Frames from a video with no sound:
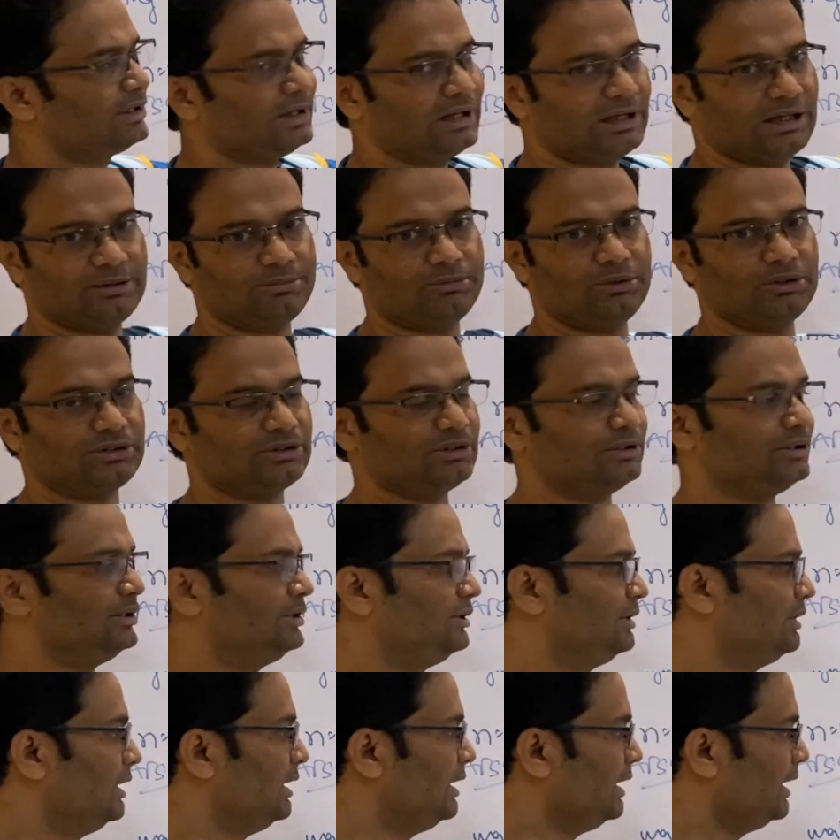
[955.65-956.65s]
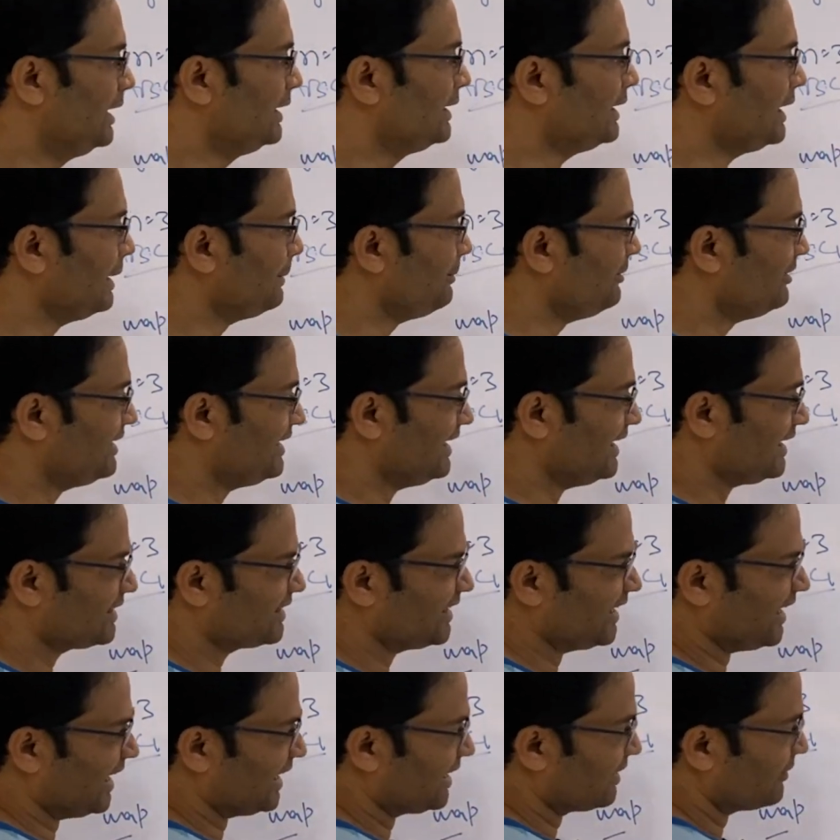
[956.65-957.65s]
ABCD, and I will take
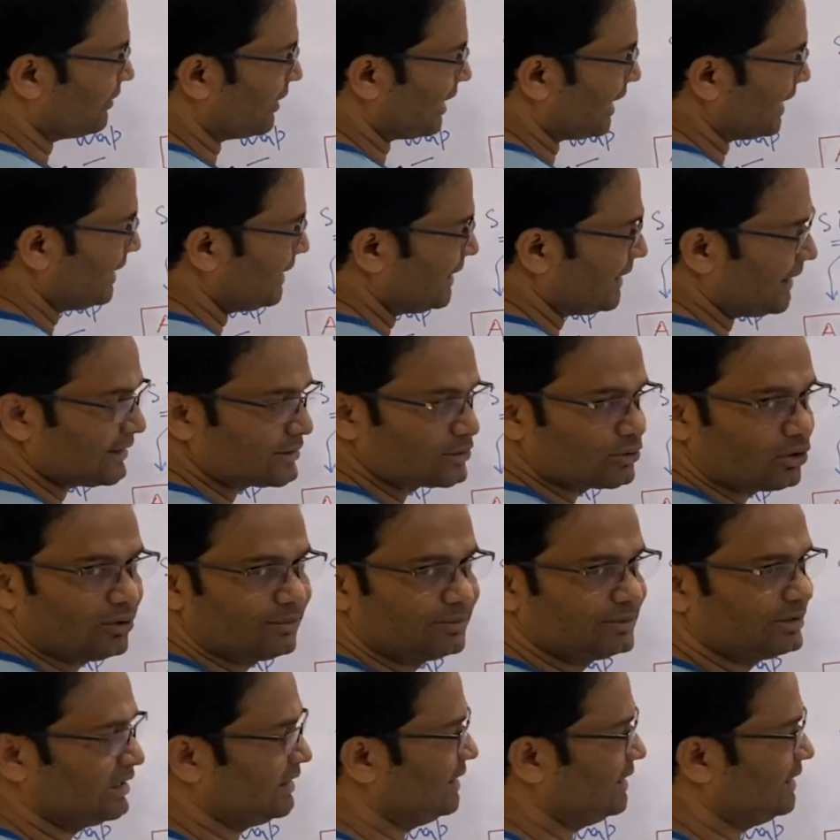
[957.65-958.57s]
the advantage of the